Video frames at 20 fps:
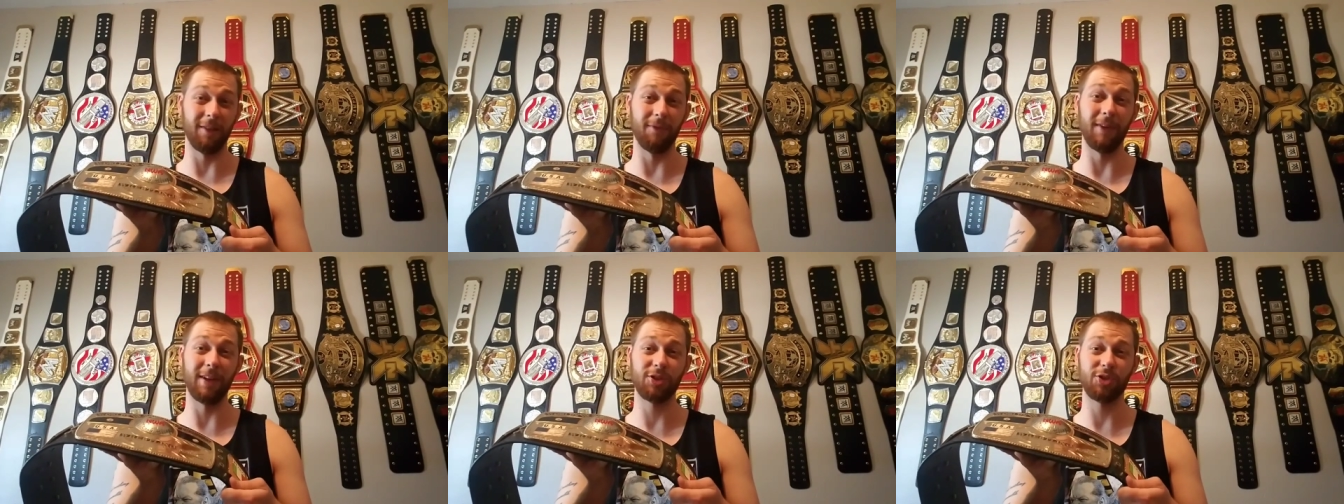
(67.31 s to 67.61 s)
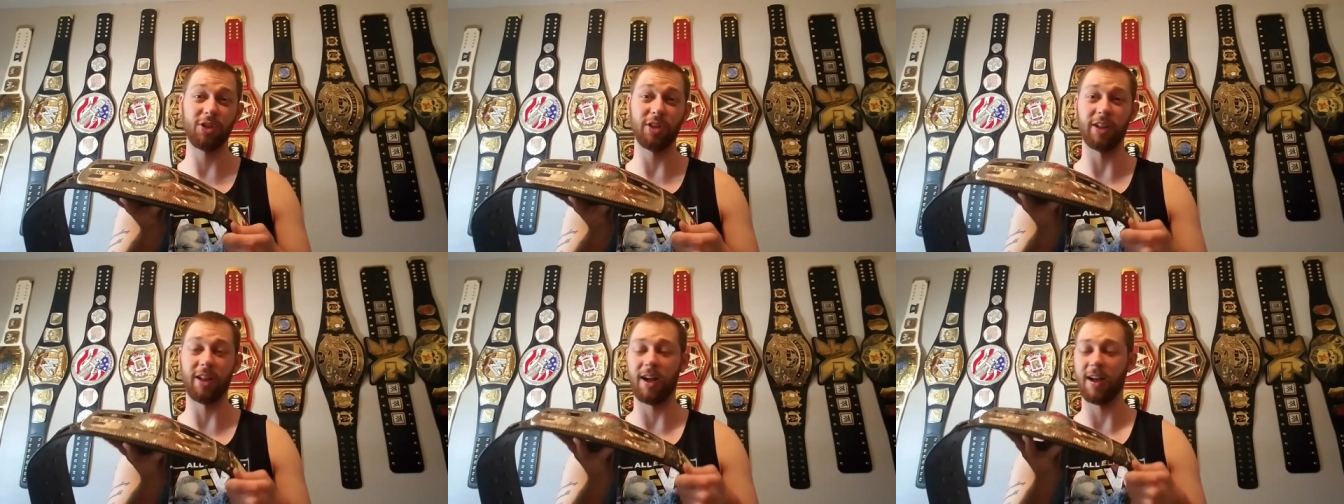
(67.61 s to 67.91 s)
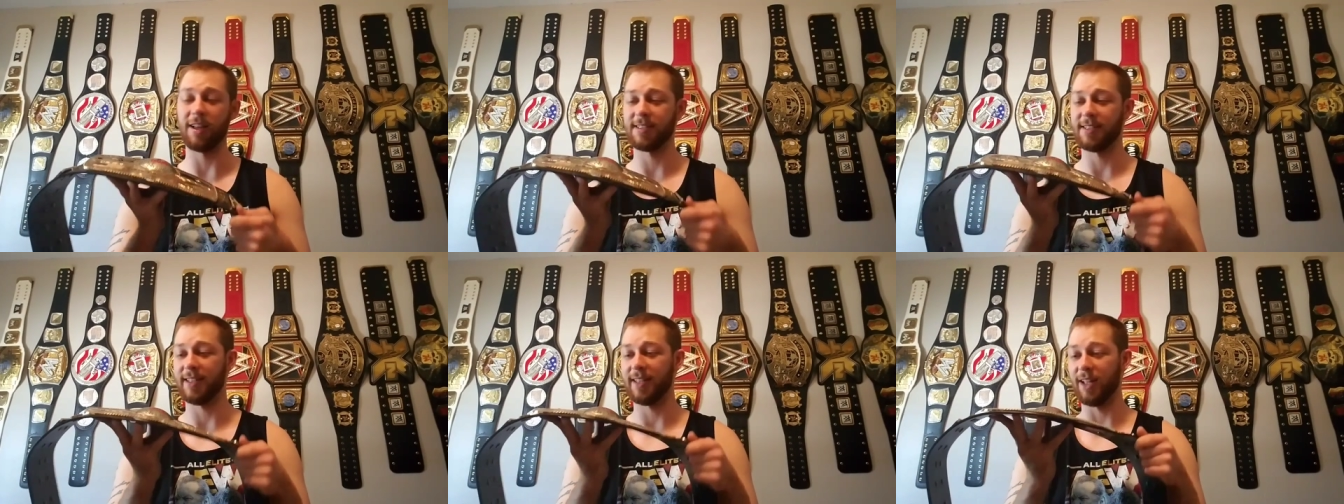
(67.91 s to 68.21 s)
He eventually
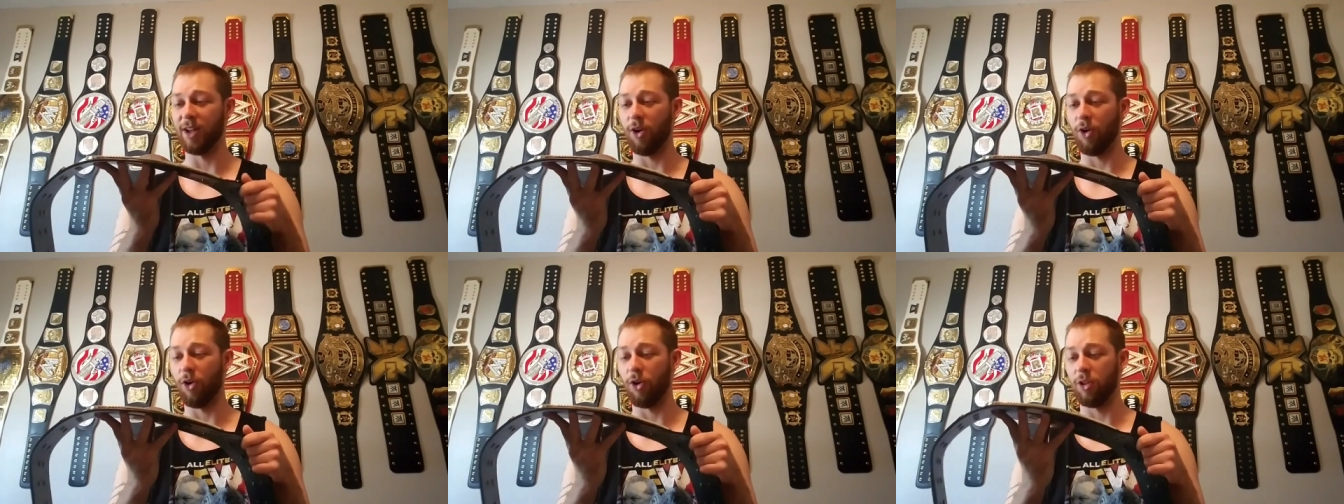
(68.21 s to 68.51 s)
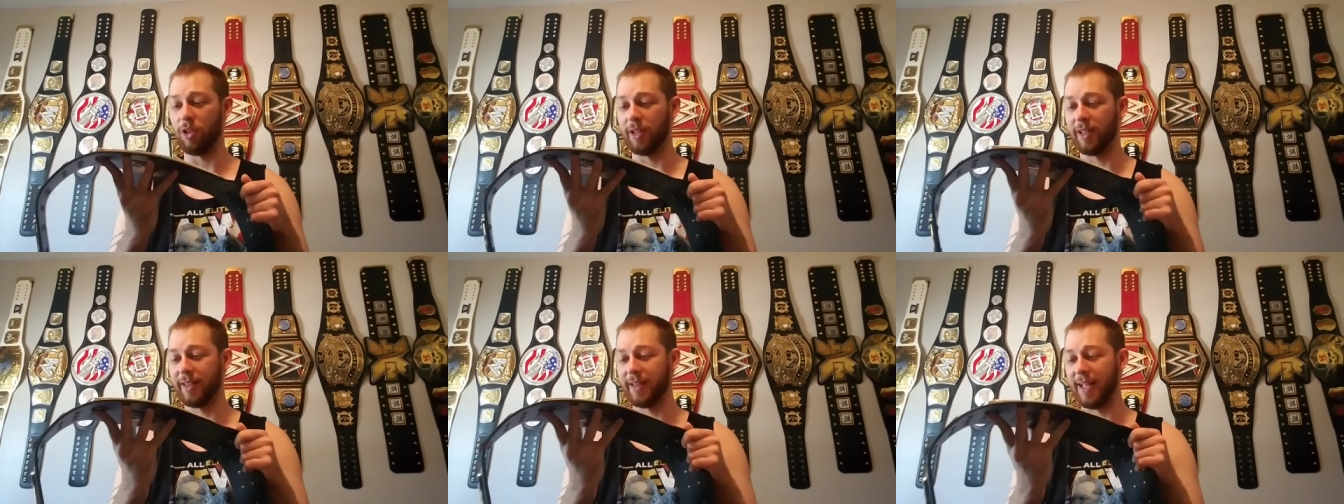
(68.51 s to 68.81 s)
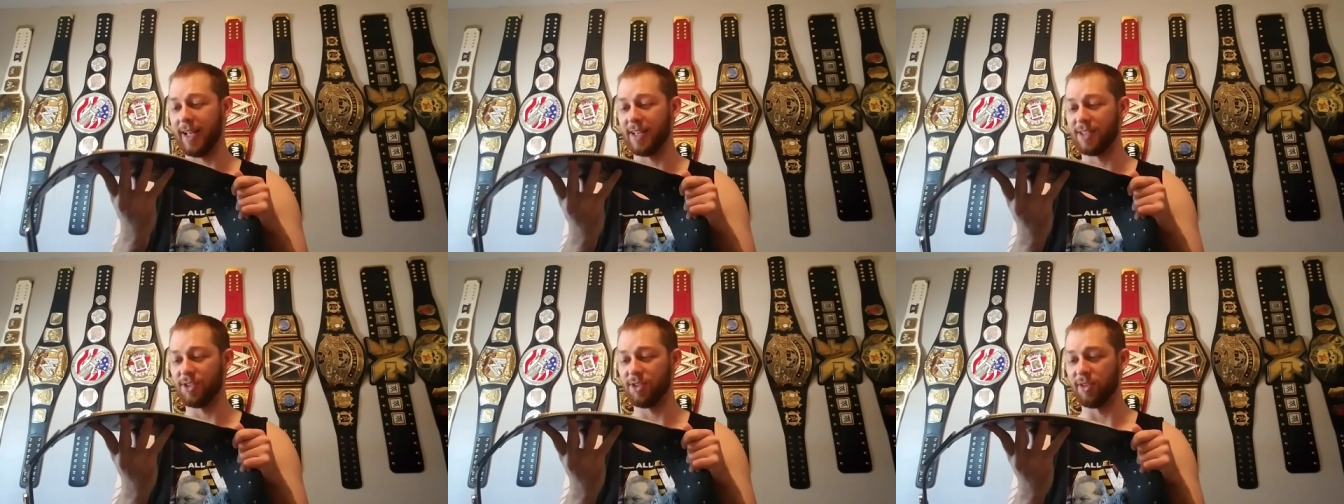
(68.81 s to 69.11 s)
lost it at All In
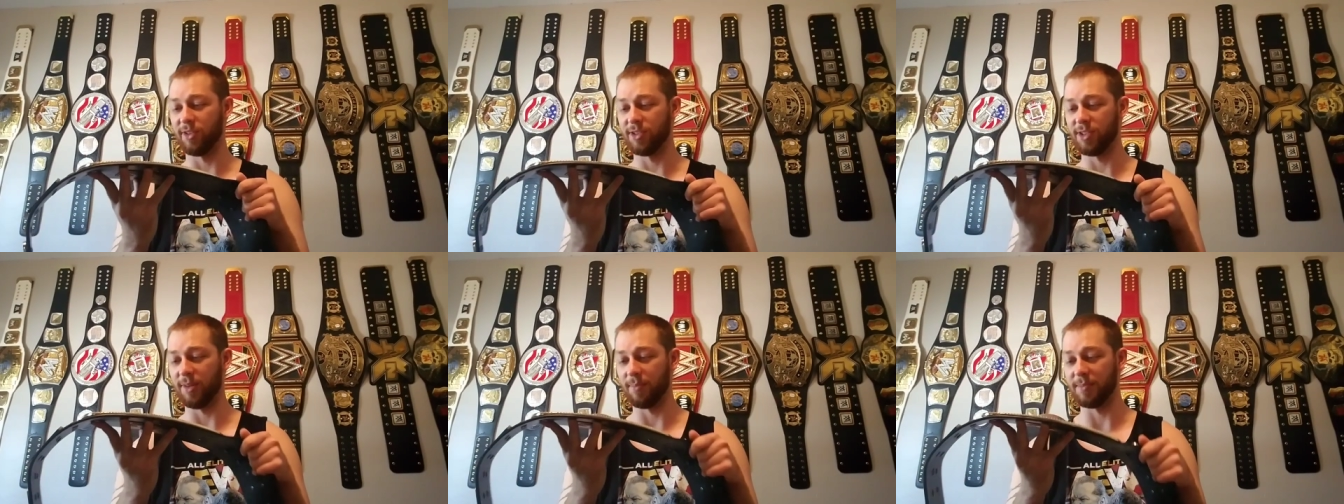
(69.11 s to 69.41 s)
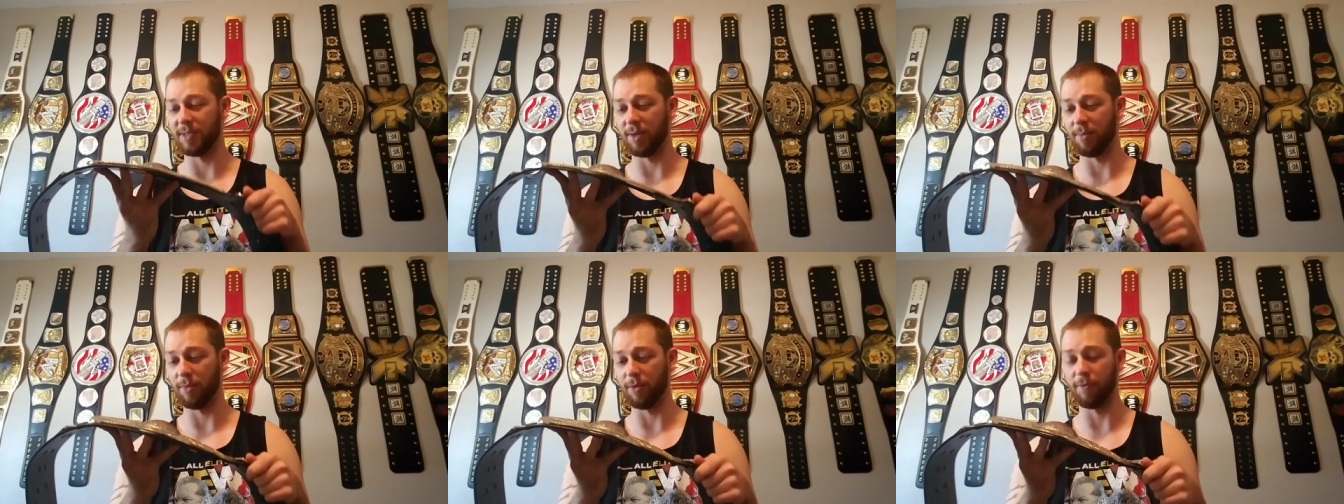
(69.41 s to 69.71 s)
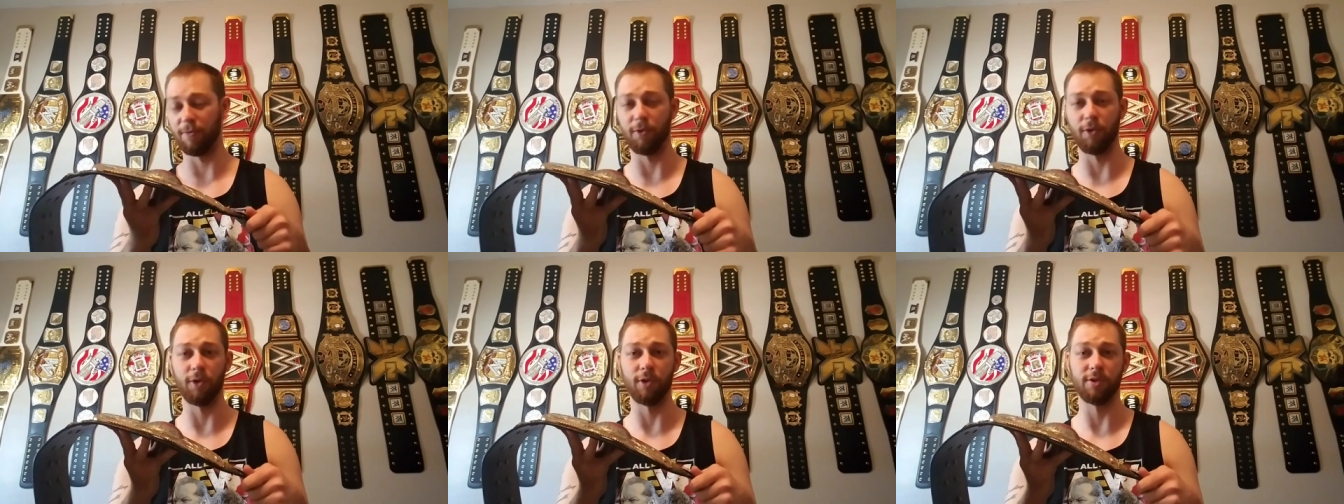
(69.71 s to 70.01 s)
last year in
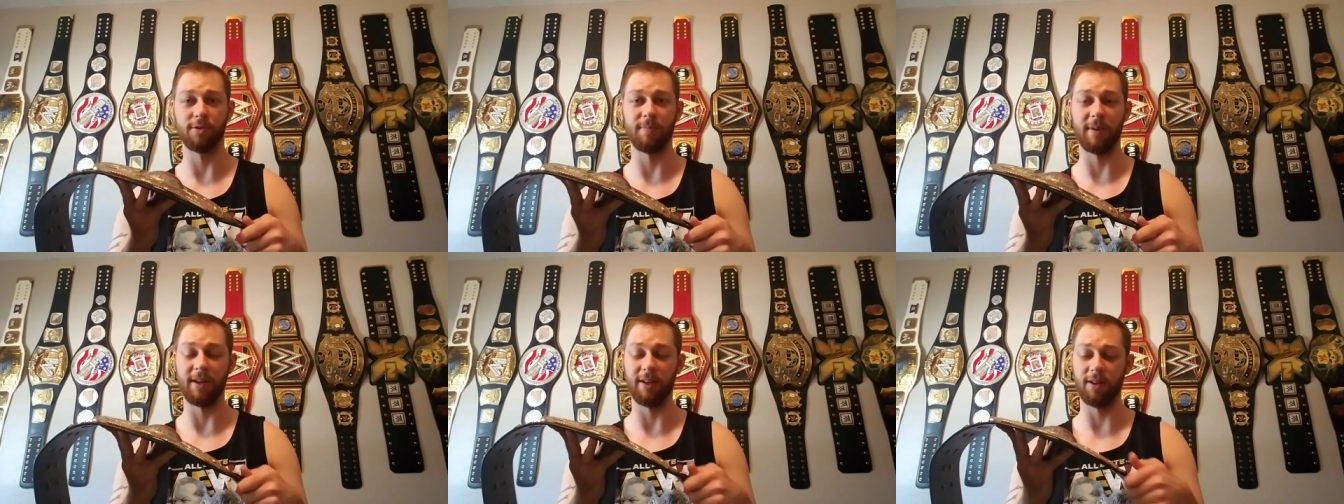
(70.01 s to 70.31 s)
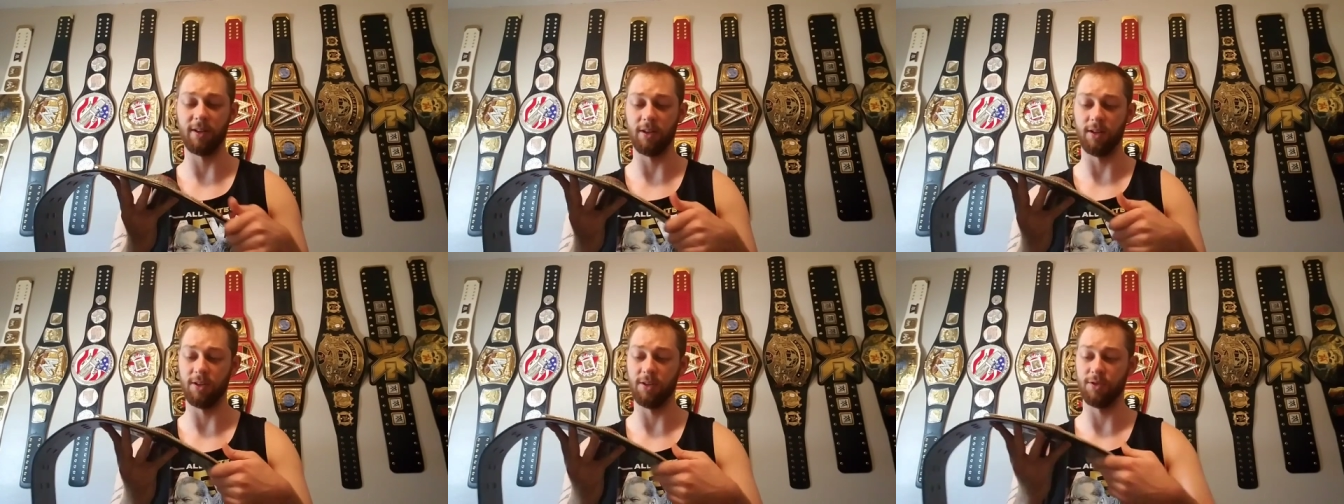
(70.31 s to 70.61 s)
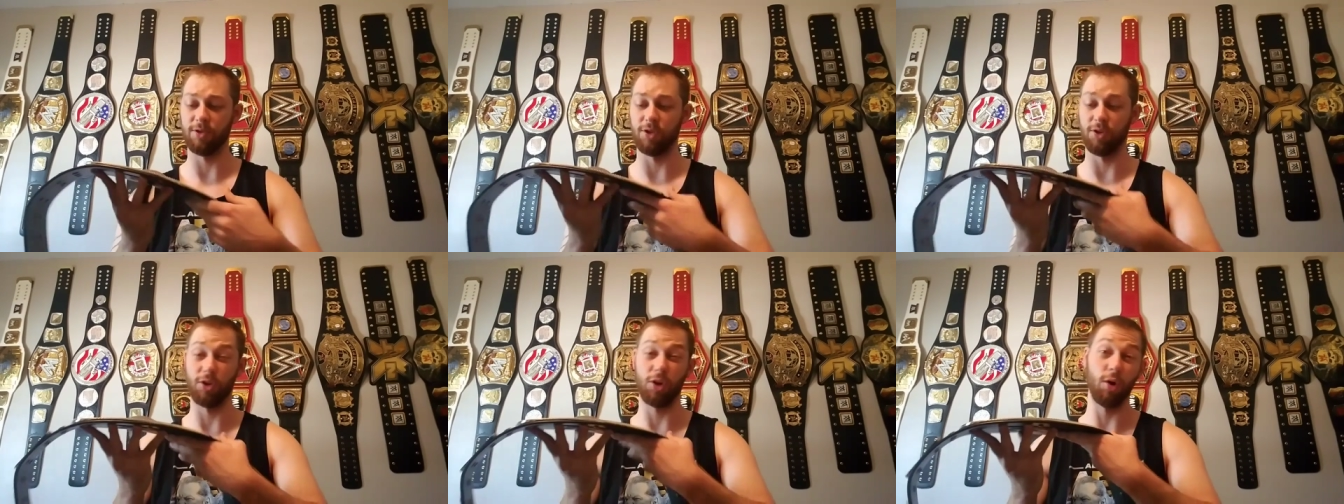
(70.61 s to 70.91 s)
September 1st by uh,
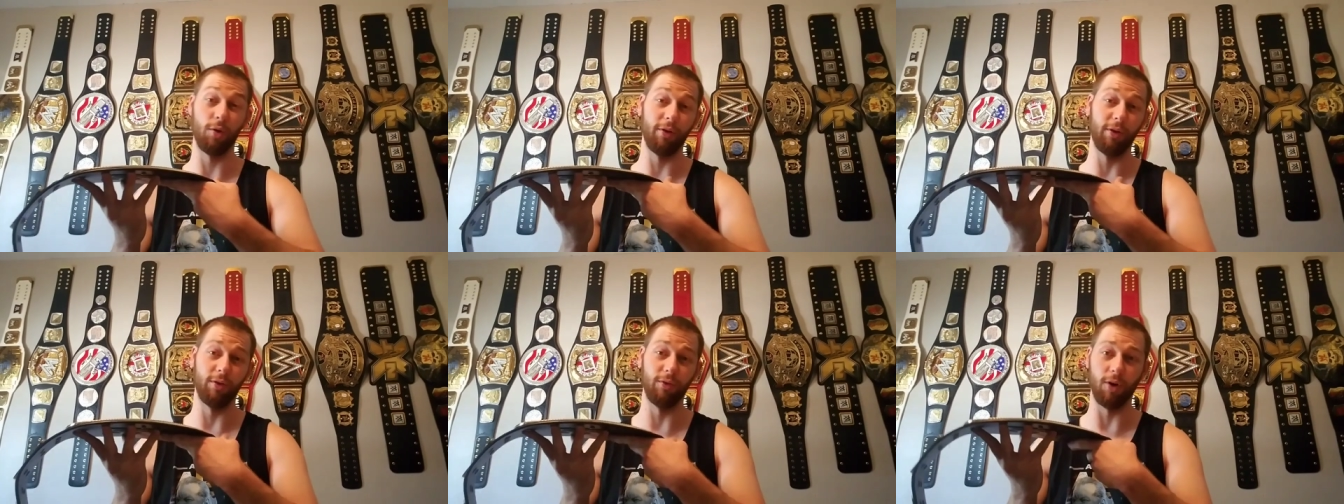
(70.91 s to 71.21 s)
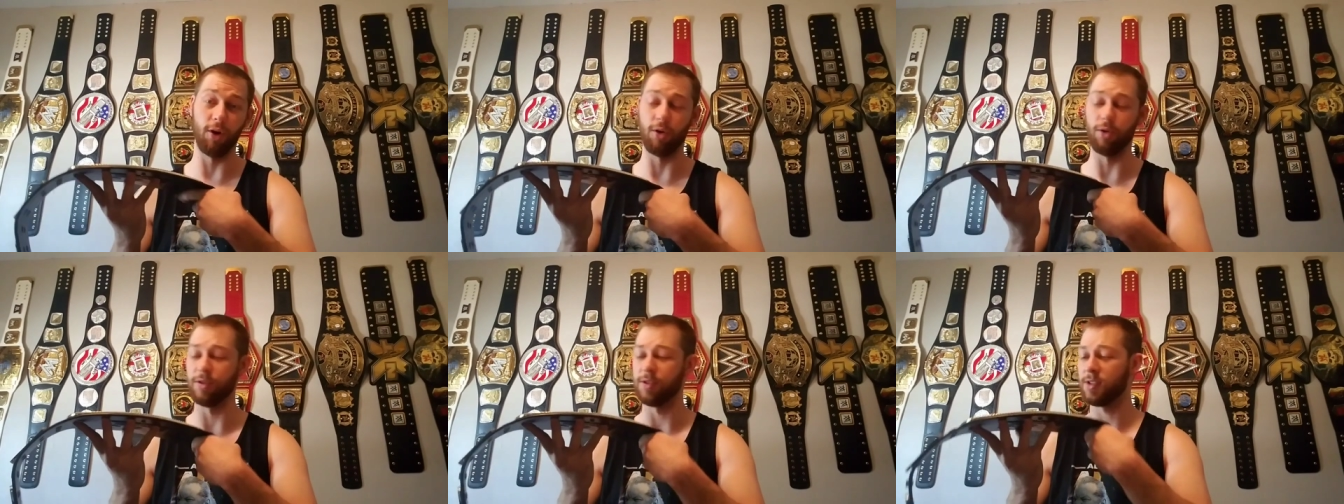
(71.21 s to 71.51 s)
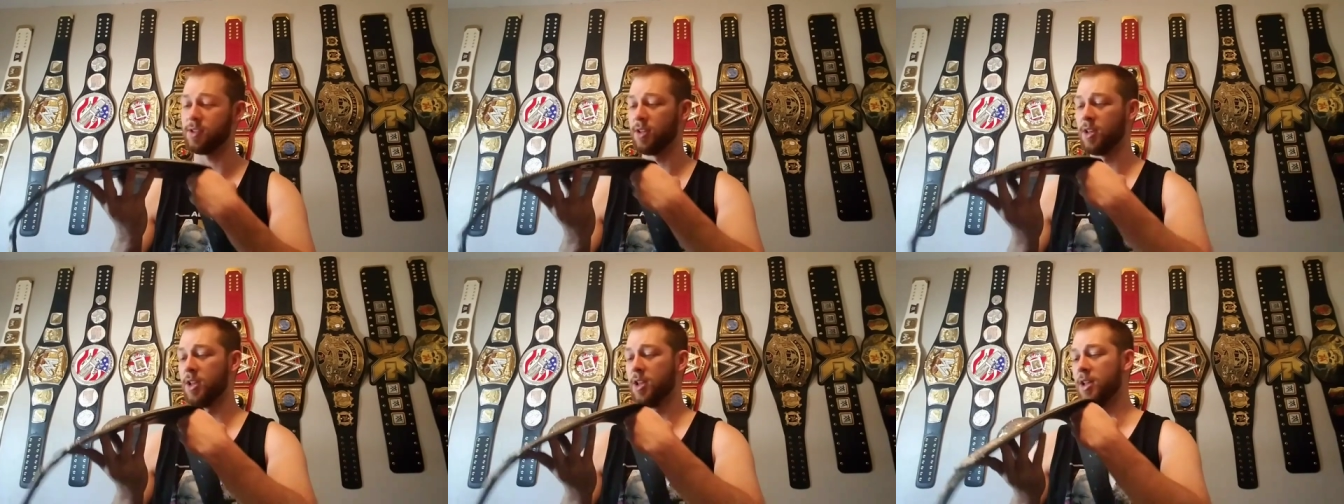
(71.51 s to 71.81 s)
to Cody
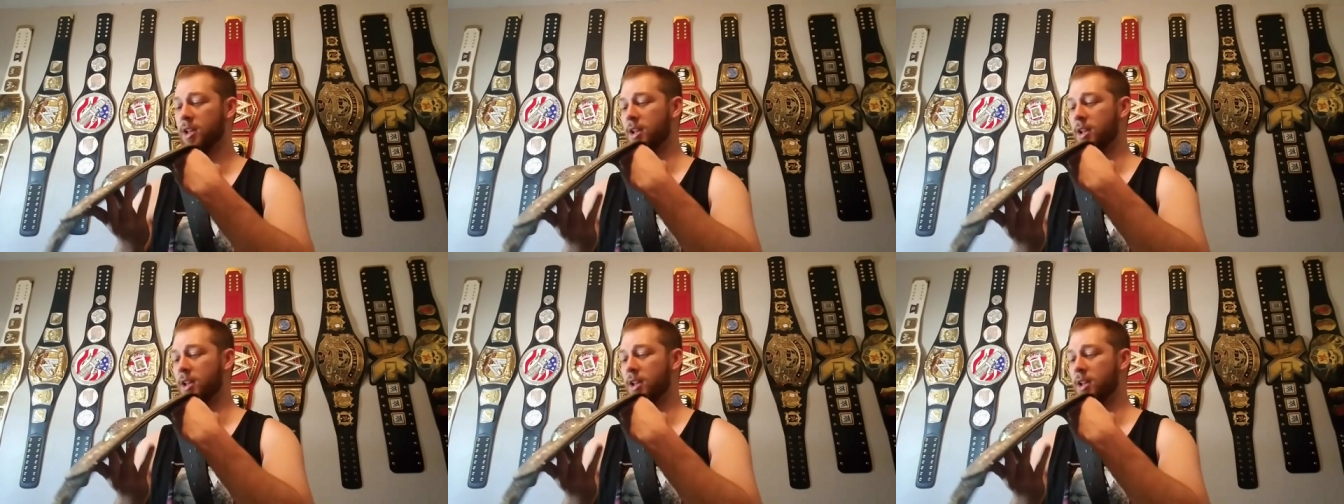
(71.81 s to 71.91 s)
Rhodes.